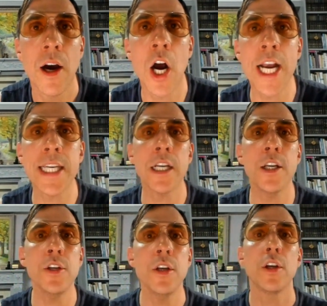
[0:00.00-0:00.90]

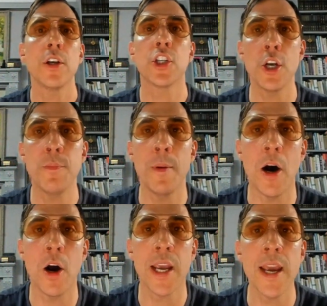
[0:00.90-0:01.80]
Iceland
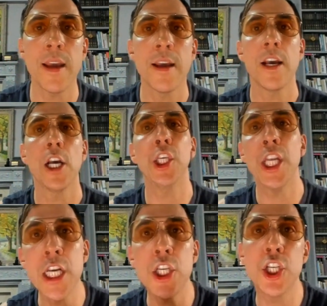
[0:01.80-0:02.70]
supermarket
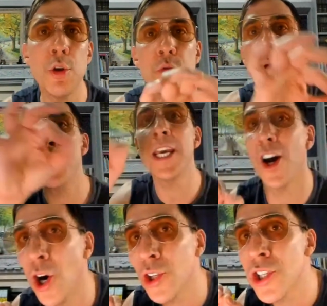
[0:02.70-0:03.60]
needs you to be
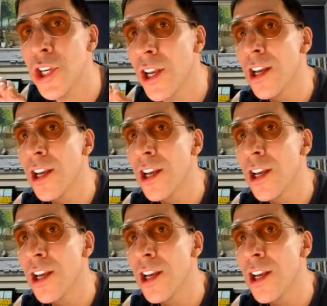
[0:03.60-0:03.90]
hot,